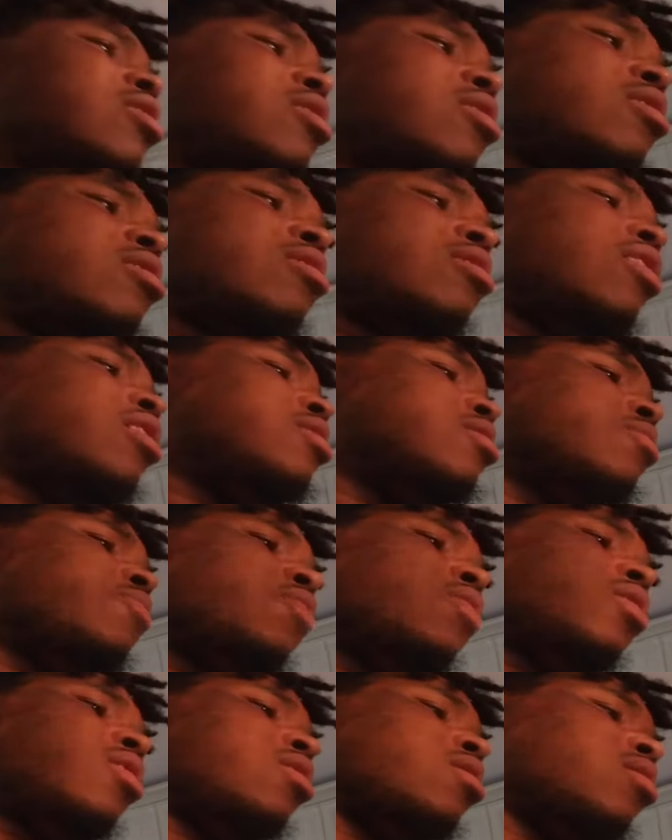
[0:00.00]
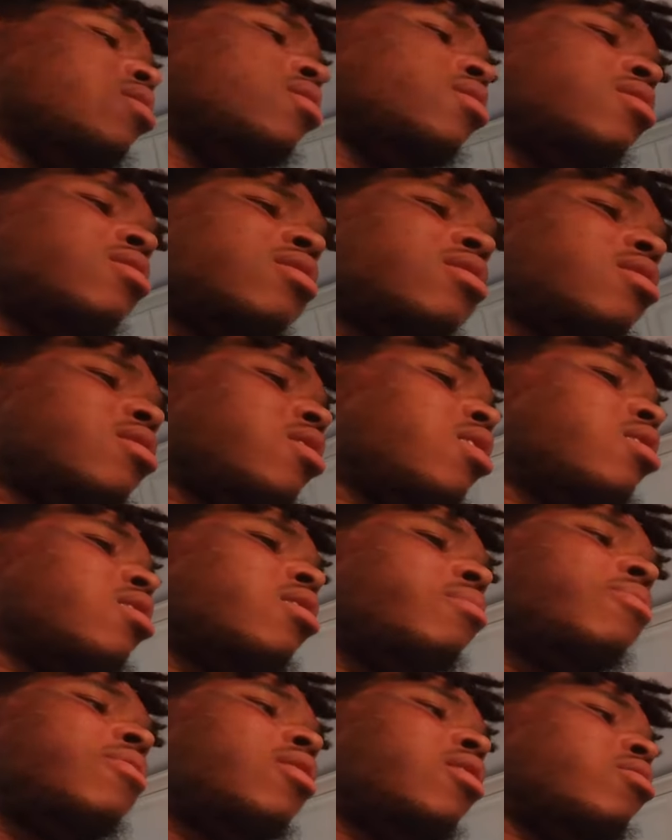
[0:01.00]
like, I just feel like that
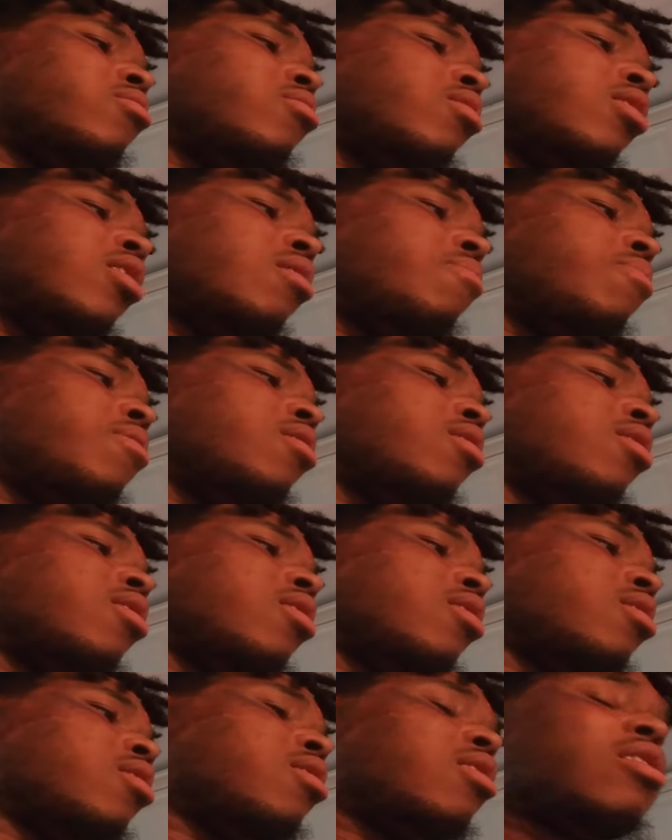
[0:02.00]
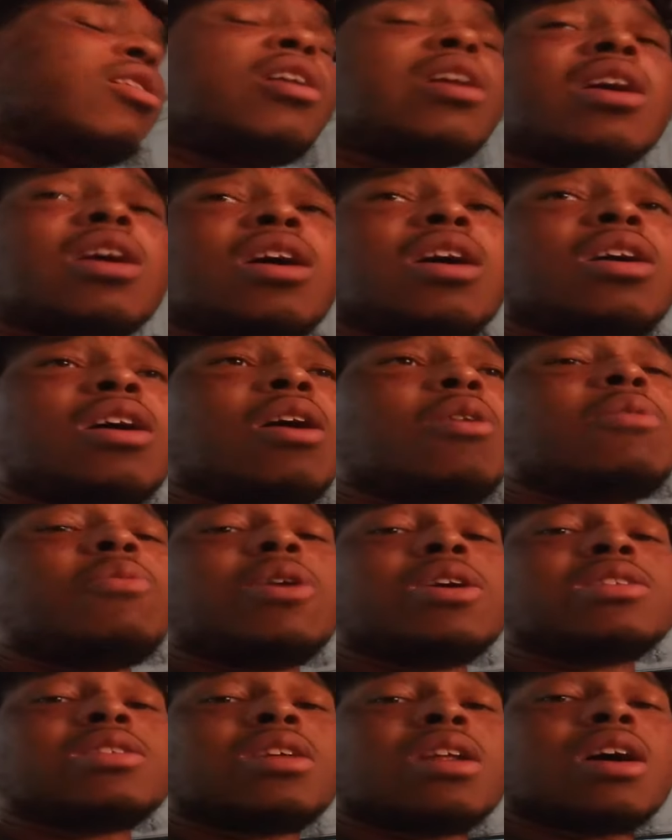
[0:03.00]
could have been handled a lot better. Like I
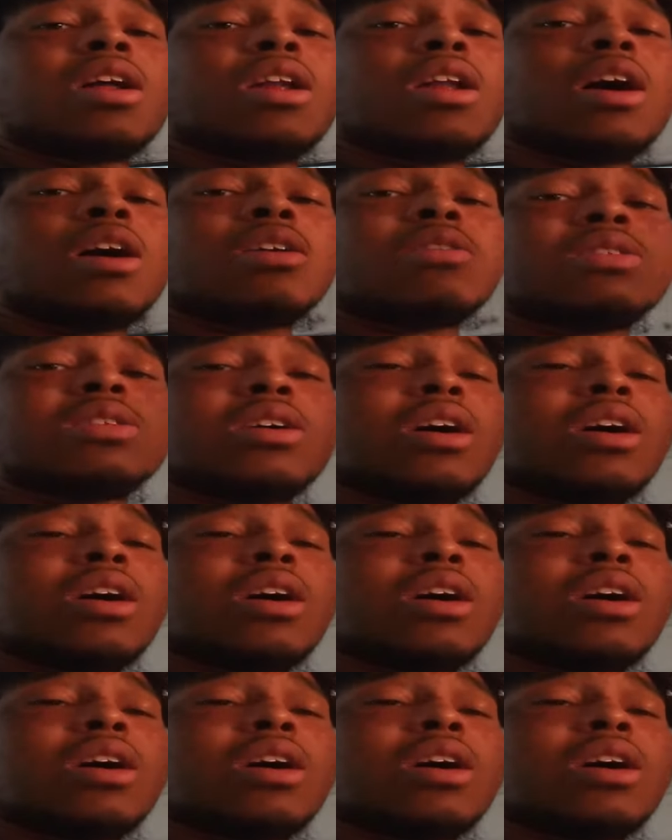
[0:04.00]
wasted a lot of